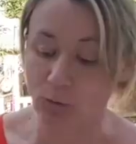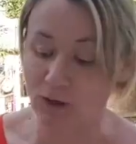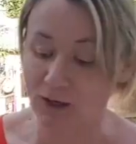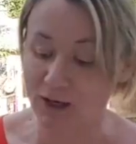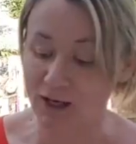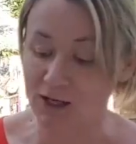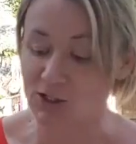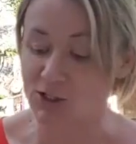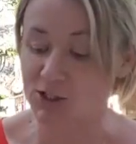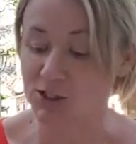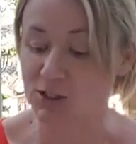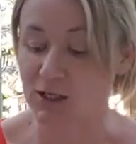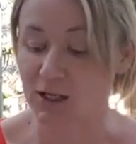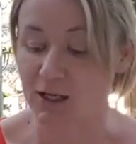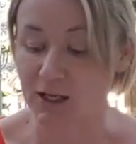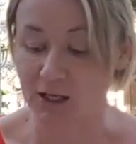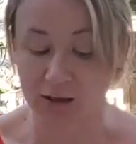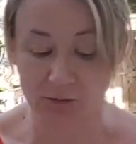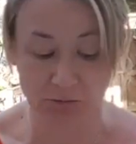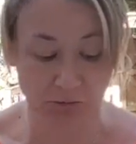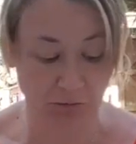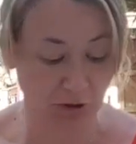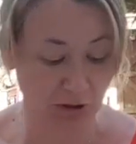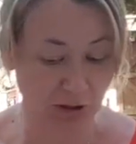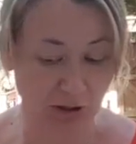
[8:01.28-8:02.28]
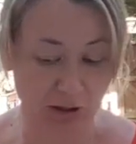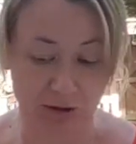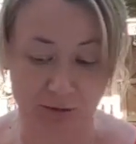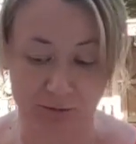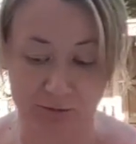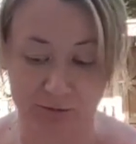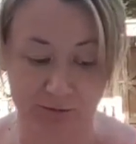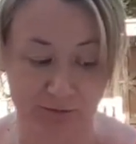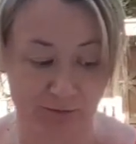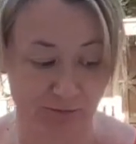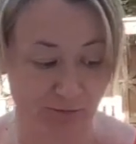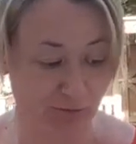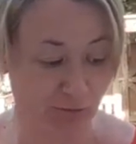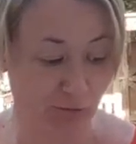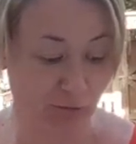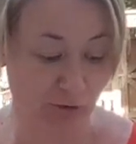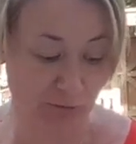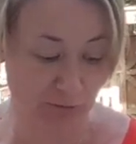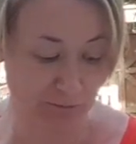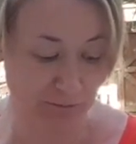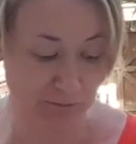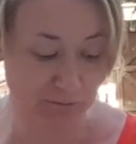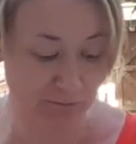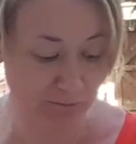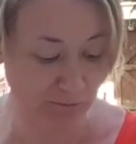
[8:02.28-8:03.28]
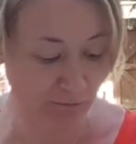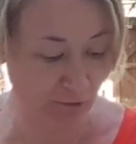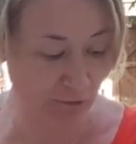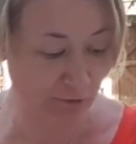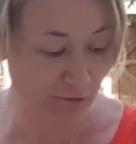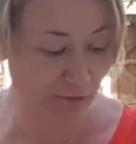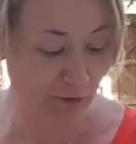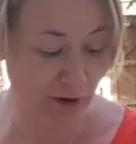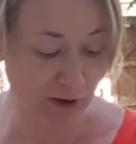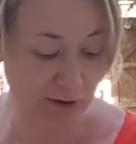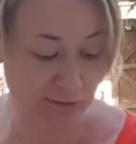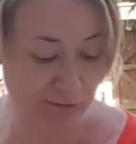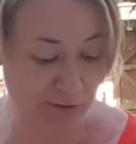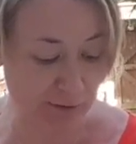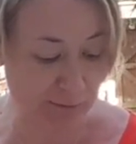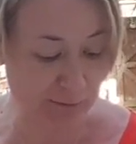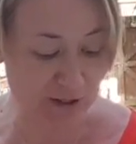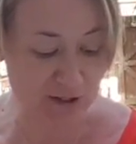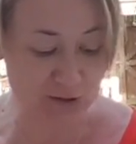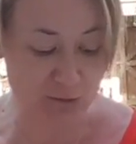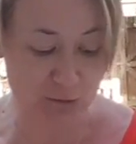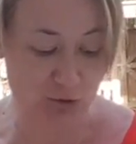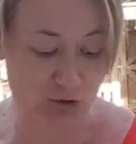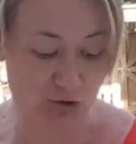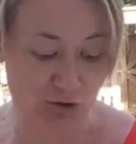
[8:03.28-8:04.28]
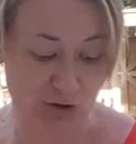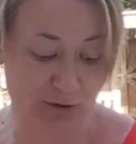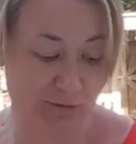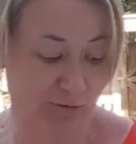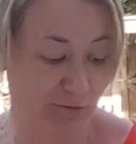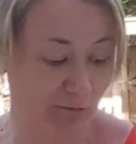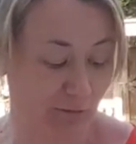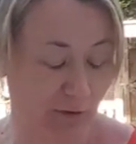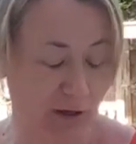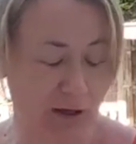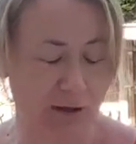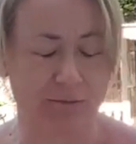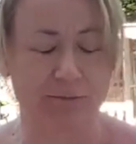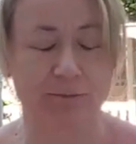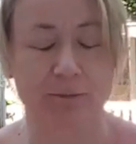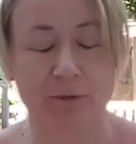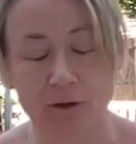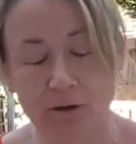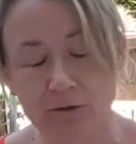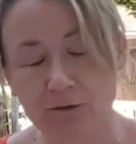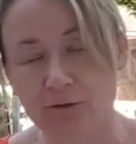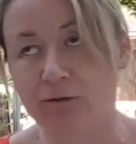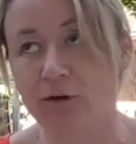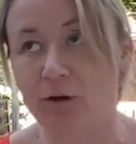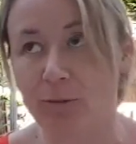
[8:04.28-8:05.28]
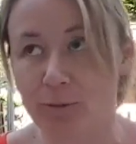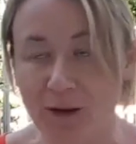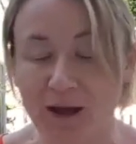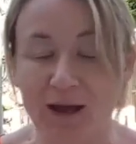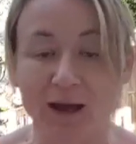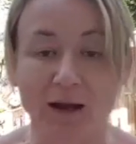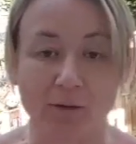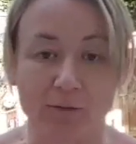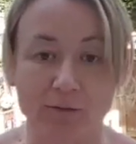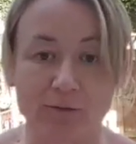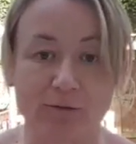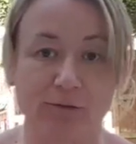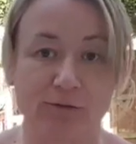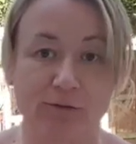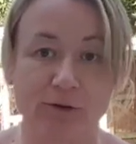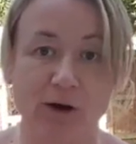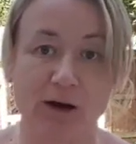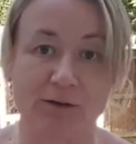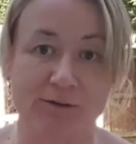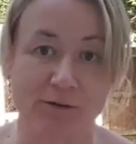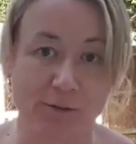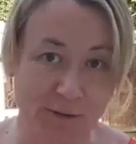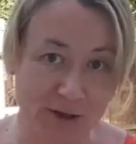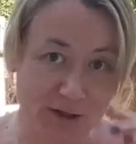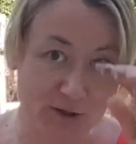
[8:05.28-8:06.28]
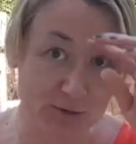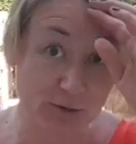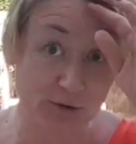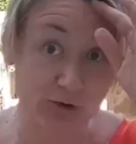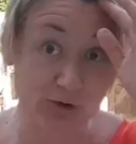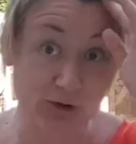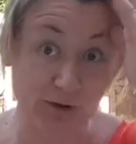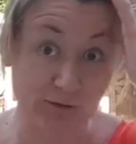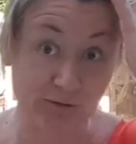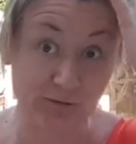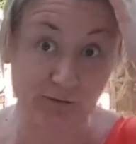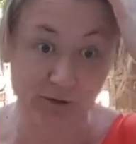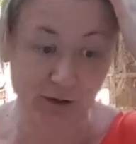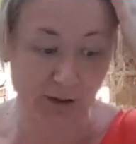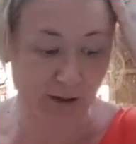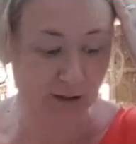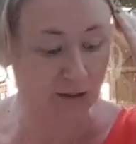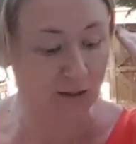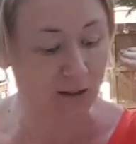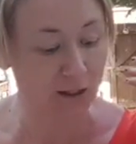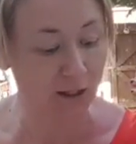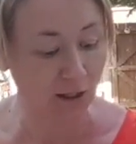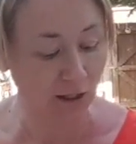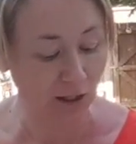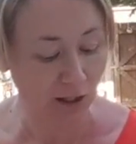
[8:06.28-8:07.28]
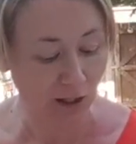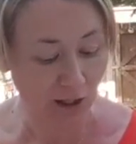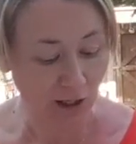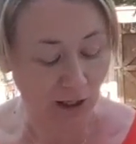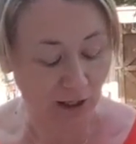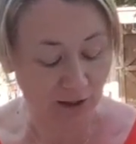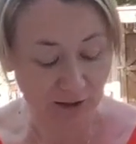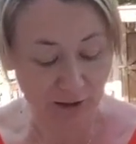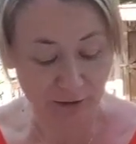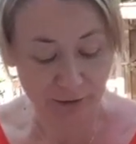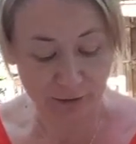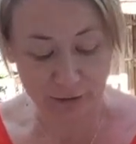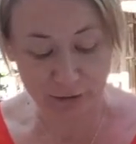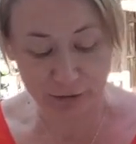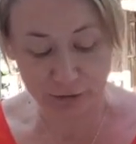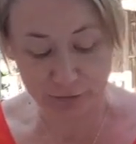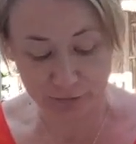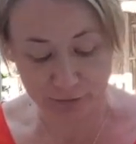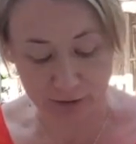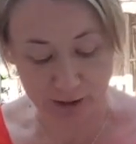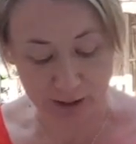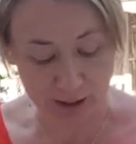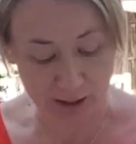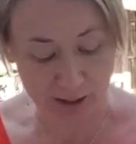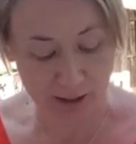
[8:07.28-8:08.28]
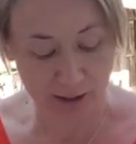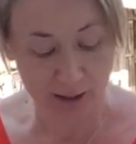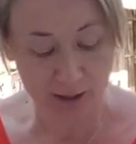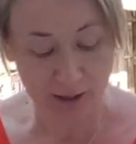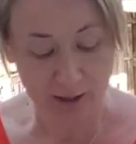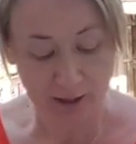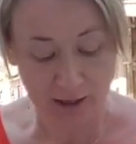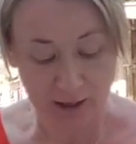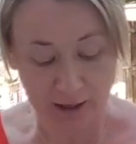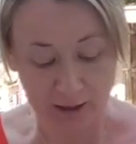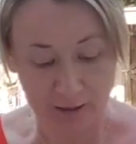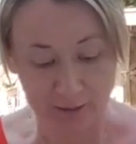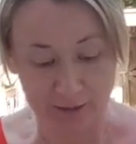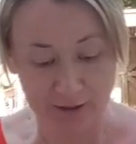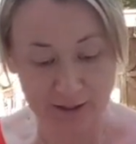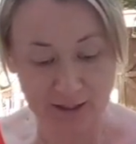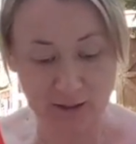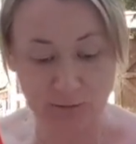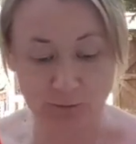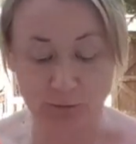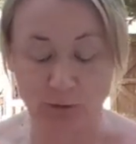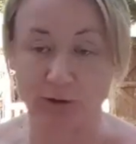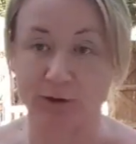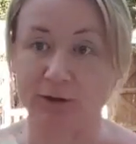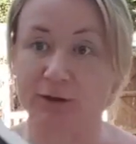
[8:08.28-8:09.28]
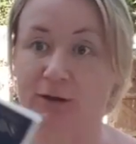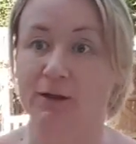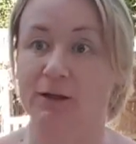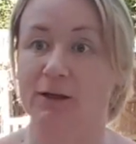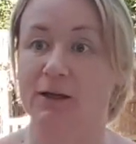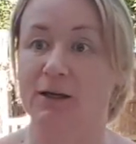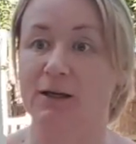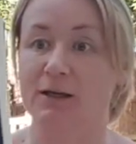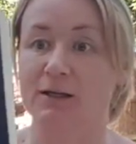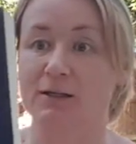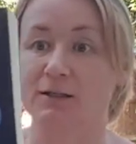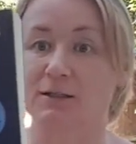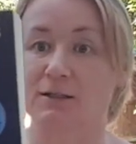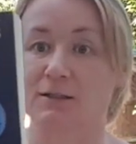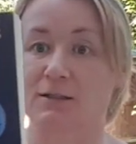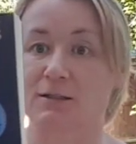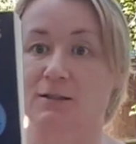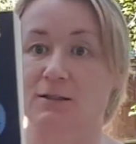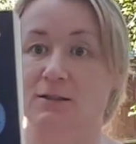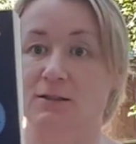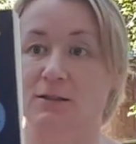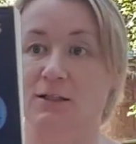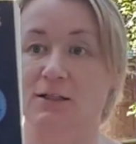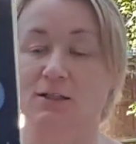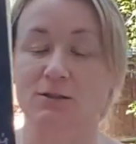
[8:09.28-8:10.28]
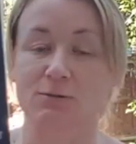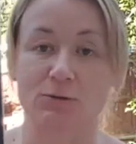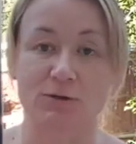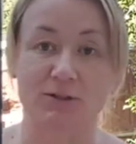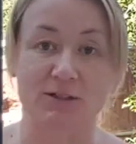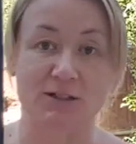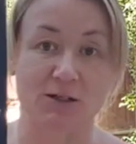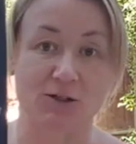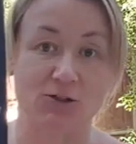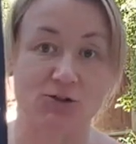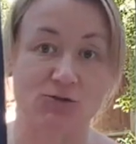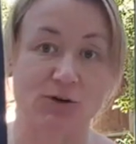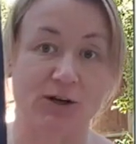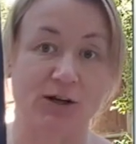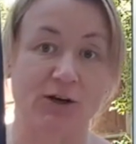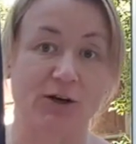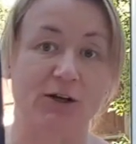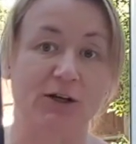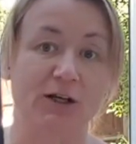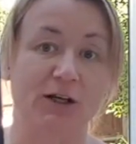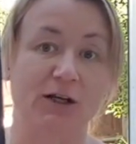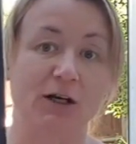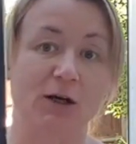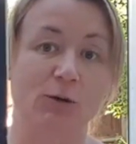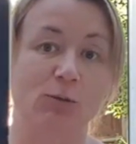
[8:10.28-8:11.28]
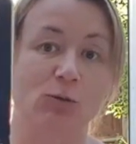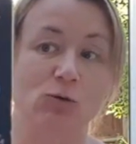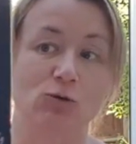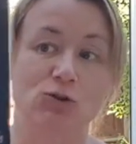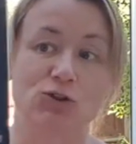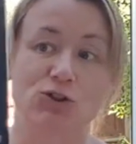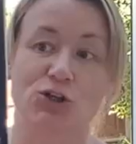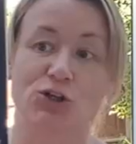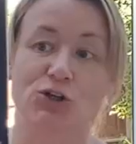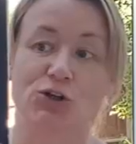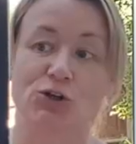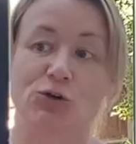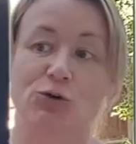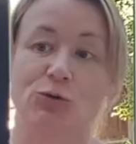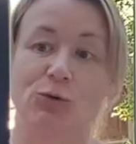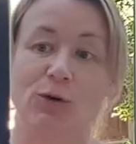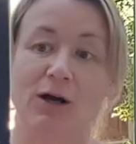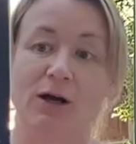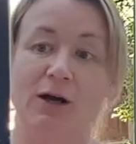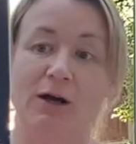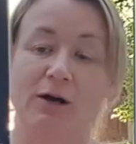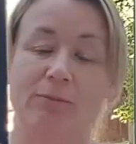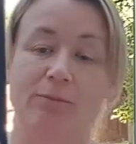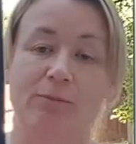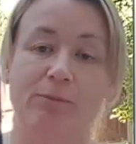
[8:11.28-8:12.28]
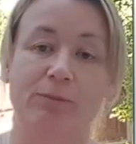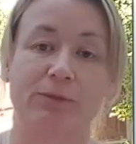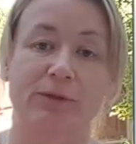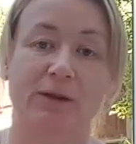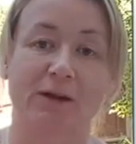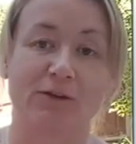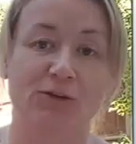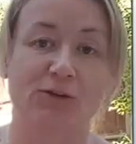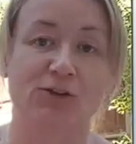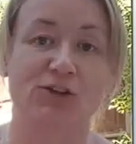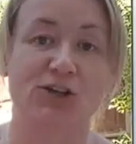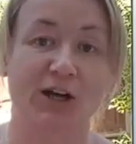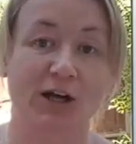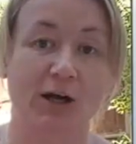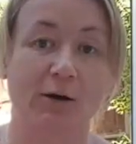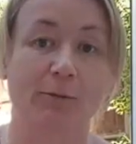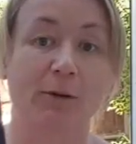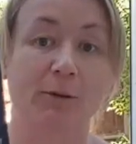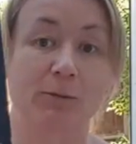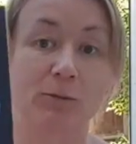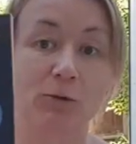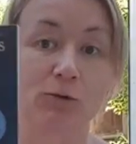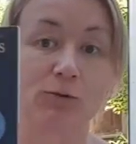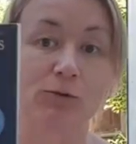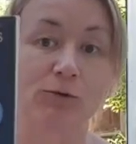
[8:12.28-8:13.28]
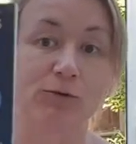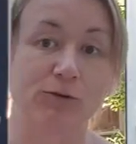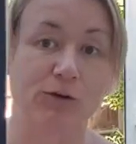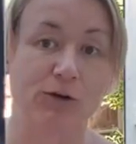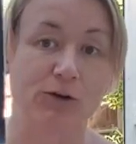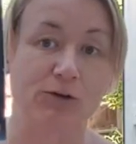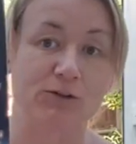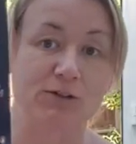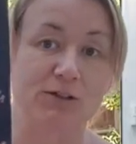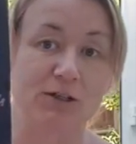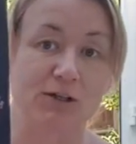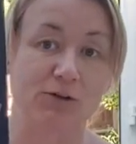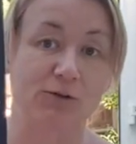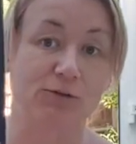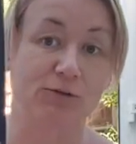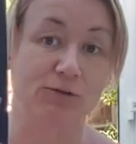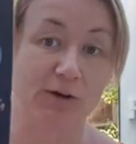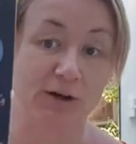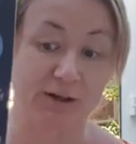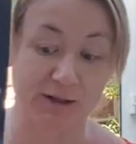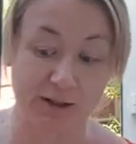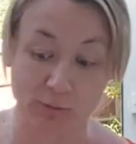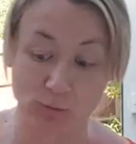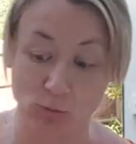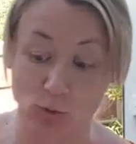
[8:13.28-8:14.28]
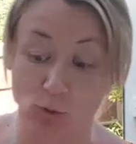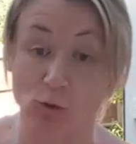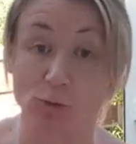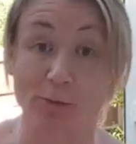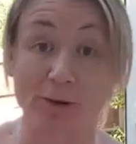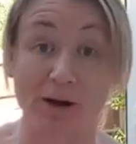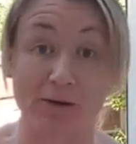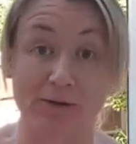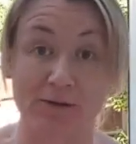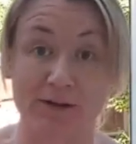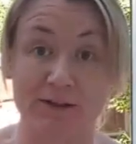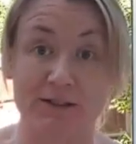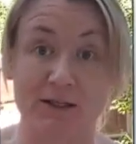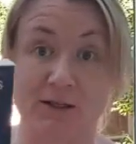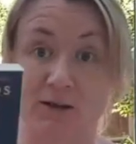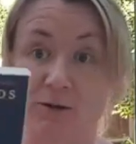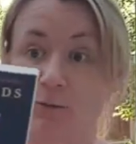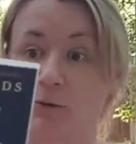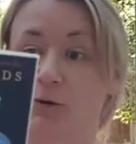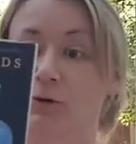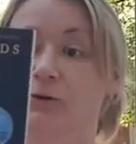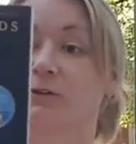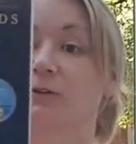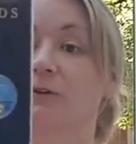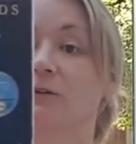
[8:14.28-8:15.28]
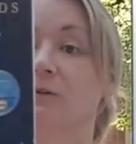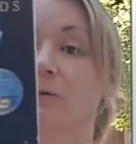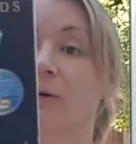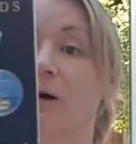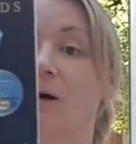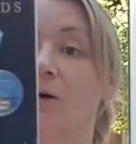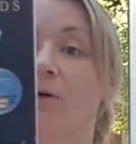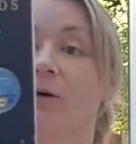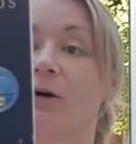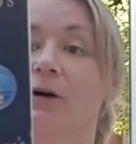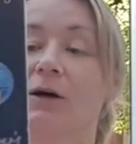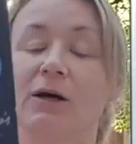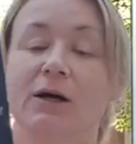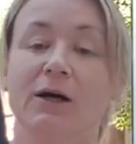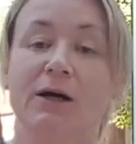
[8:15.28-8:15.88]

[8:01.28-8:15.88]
well, actually, you know, for a for a fiver, I might as well try and, uh, for a pound, for five, I might as well try and find another three. Uh, this one is, this one sounds really good. And I will do, um, if you check out my book reviews, then you'll find out more about these other books as well.